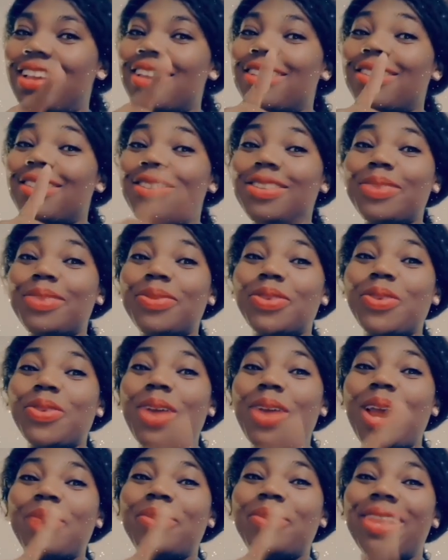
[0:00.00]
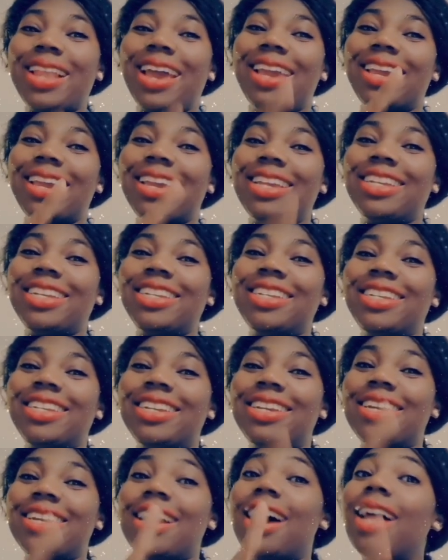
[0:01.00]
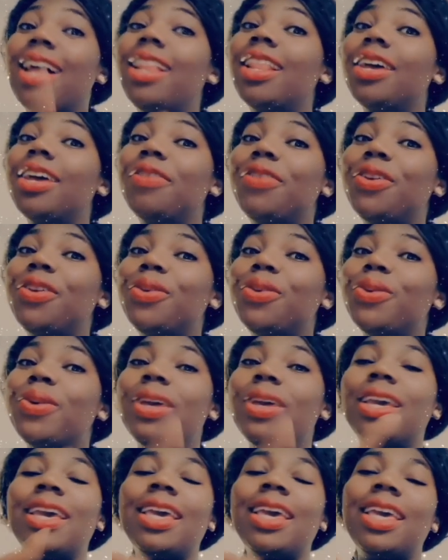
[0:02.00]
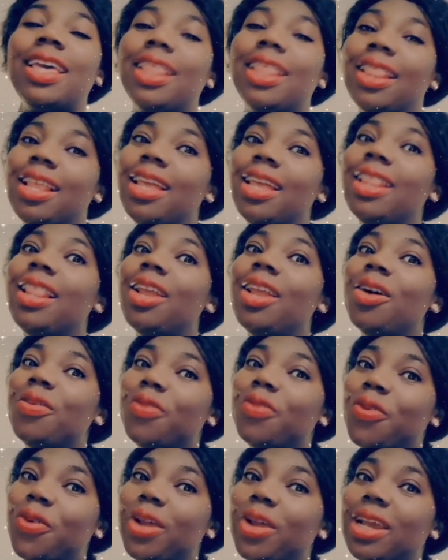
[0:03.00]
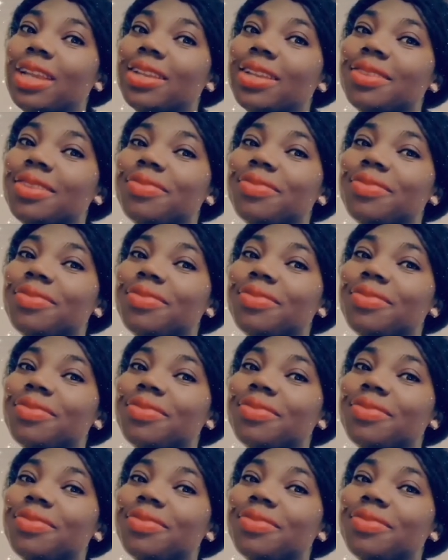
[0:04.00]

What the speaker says: Subscribe, like, and share. I love you and let love reign.